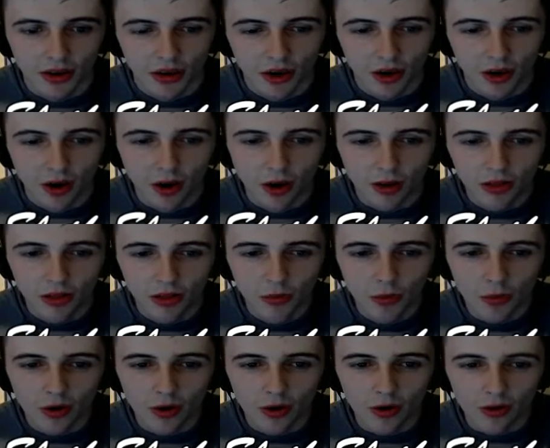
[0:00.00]
On the
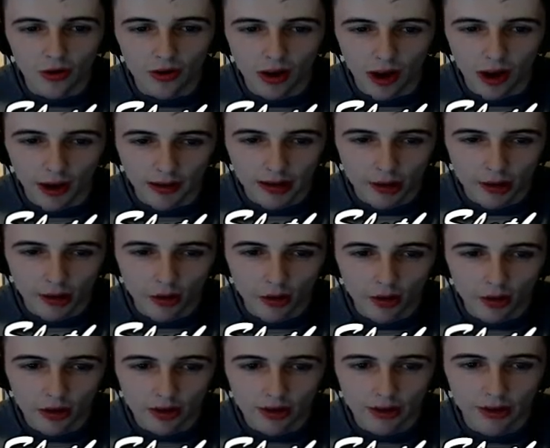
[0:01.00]
wall. I
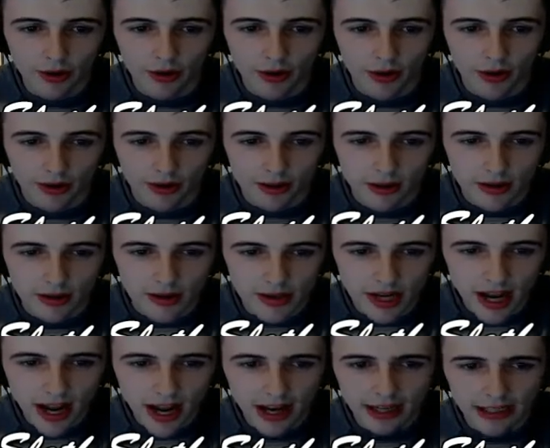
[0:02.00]
call you
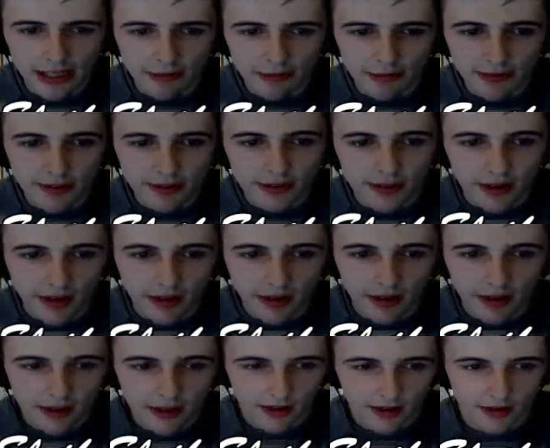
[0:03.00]
Dave.
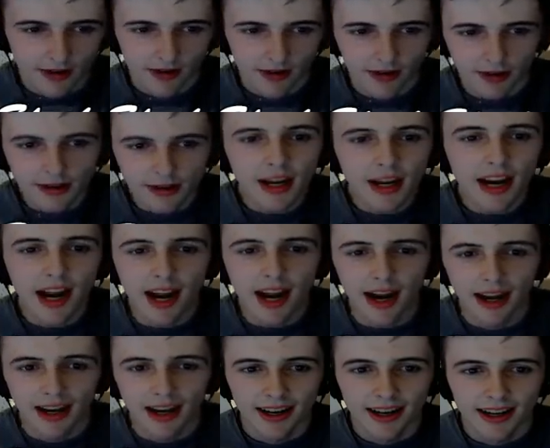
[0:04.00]
Yeah.
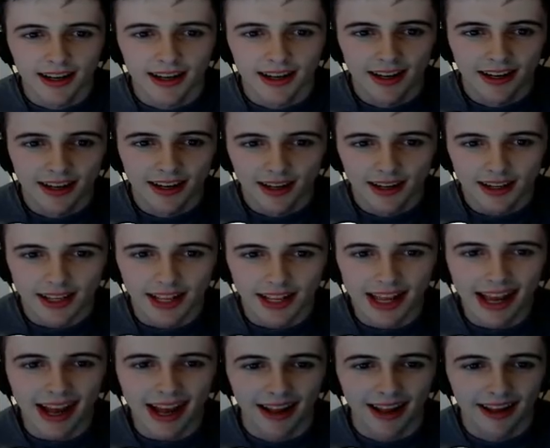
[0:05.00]
Look at
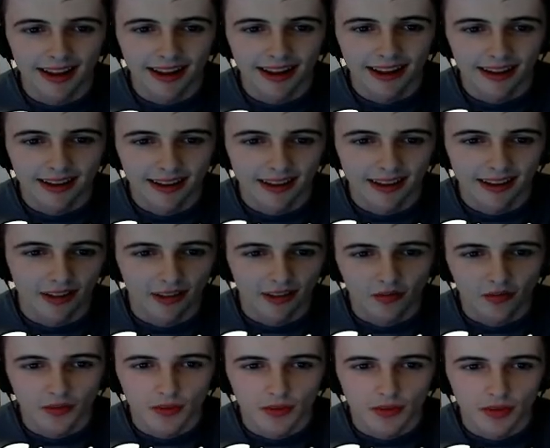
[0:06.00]
that.
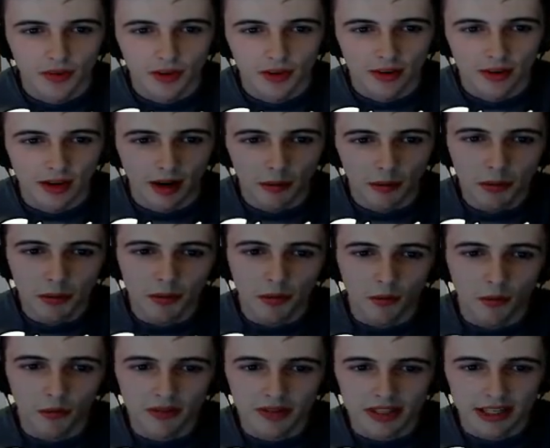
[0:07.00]
I'm gonna put my
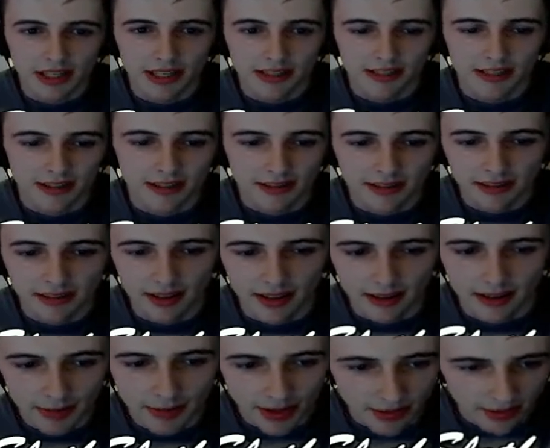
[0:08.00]
wither skeleton stuck guy in
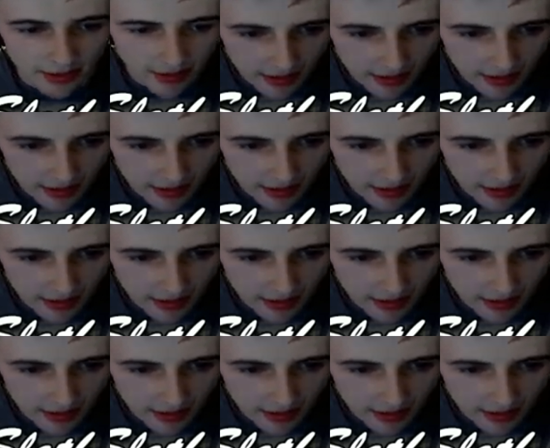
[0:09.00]
the middle.